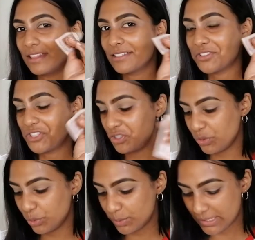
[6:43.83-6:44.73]
this
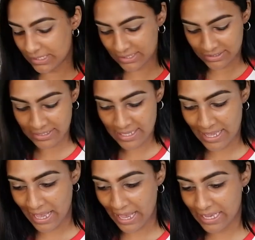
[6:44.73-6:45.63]
tube
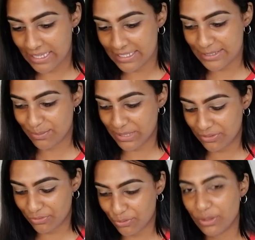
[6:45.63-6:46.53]
has
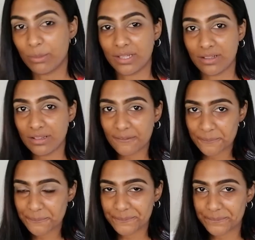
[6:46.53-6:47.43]
been through the mill.
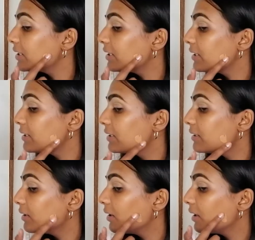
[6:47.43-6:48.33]

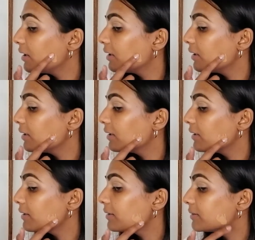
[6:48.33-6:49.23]
Shade
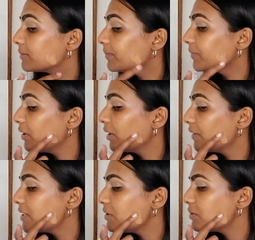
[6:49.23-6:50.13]
on, you
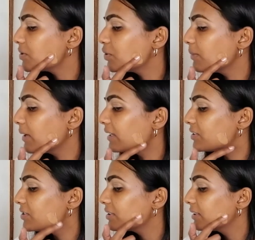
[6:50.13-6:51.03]
don't have to use too
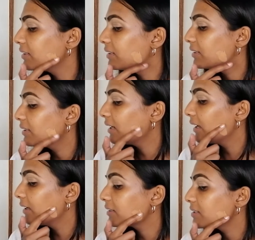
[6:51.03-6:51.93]
much.
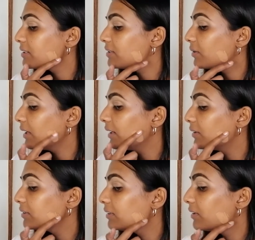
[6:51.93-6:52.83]
I actually took
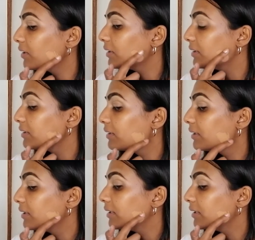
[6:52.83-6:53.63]
out a lot.